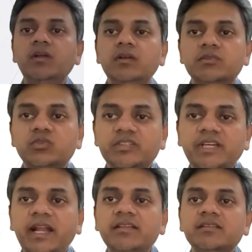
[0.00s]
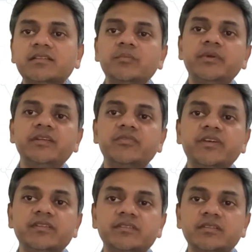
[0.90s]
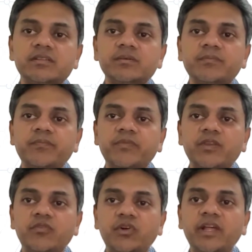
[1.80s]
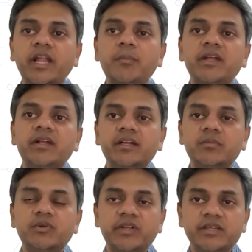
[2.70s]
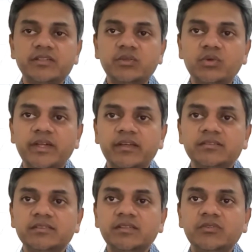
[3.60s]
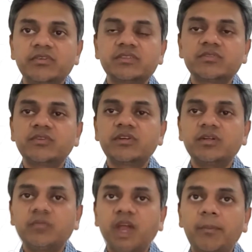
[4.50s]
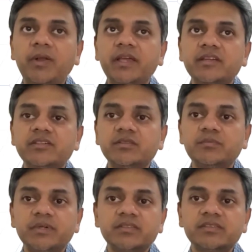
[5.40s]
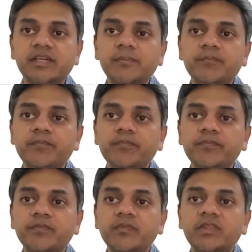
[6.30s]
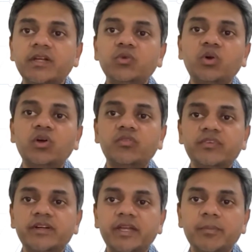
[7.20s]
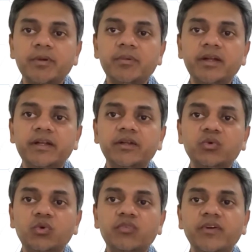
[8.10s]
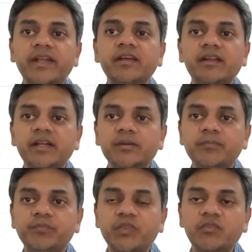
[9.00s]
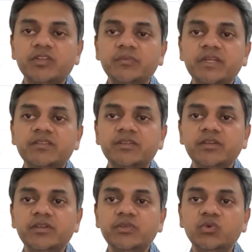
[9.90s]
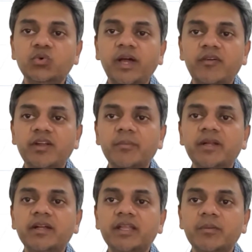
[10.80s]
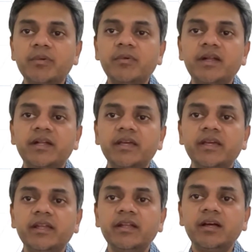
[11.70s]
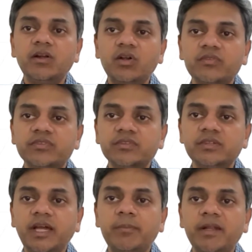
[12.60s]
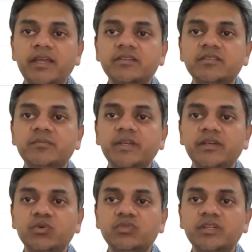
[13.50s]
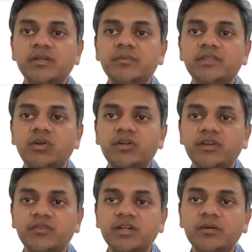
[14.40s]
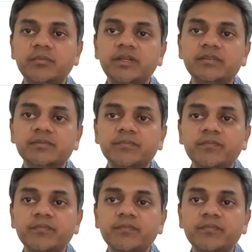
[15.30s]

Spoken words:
So the challenges companies face for dynamic data protection today is, first of all, the applications per se, they do not offer a capability to go fine grained, which means you have limited capability in a lot of applications being used in majority of the companies